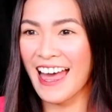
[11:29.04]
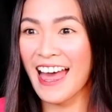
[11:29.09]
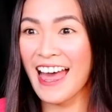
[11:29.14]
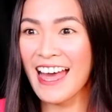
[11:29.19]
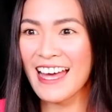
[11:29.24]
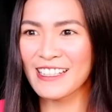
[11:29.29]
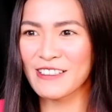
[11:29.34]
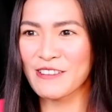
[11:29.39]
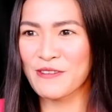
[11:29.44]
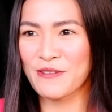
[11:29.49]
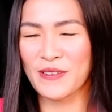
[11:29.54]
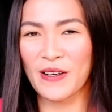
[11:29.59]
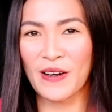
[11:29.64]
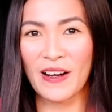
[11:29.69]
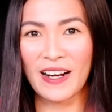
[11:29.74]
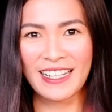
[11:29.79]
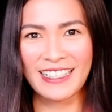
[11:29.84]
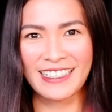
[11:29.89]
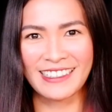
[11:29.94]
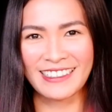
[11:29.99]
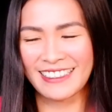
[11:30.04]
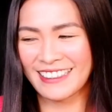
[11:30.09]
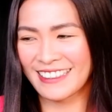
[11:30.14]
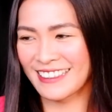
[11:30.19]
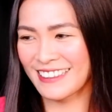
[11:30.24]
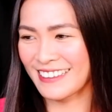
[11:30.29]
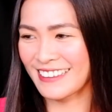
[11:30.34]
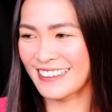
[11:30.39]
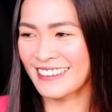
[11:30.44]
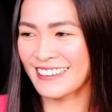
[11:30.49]
And of
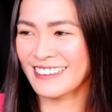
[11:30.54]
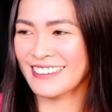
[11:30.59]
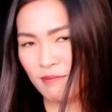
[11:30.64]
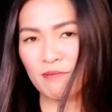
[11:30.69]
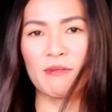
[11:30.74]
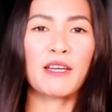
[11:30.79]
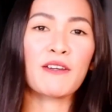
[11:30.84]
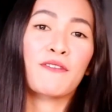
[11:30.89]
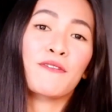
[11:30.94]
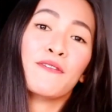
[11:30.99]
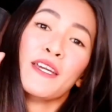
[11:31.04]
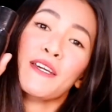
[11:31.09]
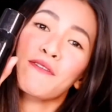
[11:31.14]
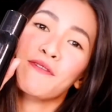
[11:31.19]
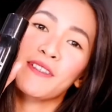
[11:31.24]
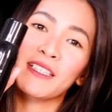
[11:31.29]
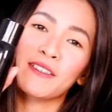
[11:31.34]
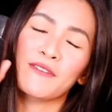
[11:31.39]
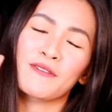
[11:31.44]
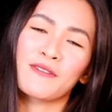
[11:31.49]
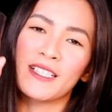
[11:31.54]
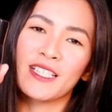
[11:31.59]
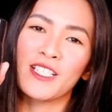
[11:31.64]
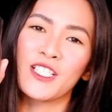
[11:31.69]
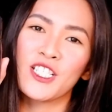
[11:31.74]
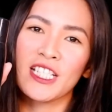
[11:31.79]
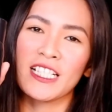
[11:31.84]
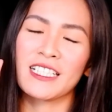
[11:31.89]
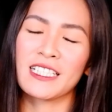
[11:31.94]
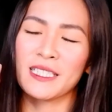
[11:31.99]
course, my favorite
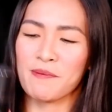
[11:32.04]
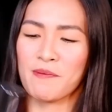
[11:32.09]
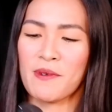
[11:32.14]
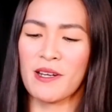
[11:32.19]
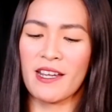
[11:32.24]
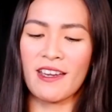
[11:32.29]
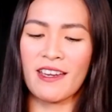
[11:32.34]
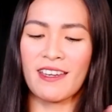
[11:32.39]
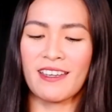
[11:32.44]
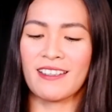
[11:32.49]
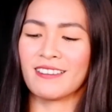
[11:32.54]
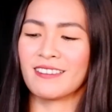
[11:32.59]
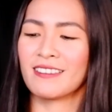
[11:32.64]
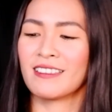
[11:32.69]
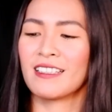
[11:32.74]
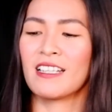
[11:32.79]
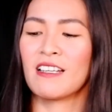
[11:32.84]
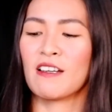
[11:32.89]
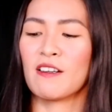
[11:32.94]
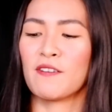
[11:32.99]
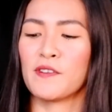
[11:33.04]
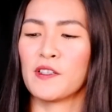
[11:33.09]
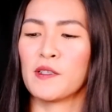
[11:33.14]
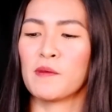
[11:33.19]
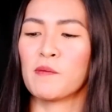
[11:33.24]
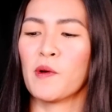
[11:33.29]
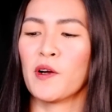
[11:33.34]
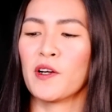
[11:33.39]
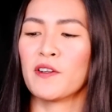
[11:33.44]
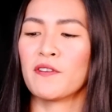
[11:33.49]
finishing spray
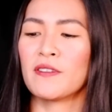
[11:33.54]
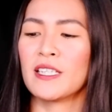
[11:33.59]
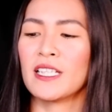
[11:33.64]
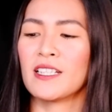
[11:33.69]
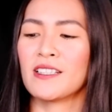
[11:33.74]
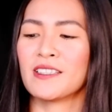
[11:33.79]
from Morphe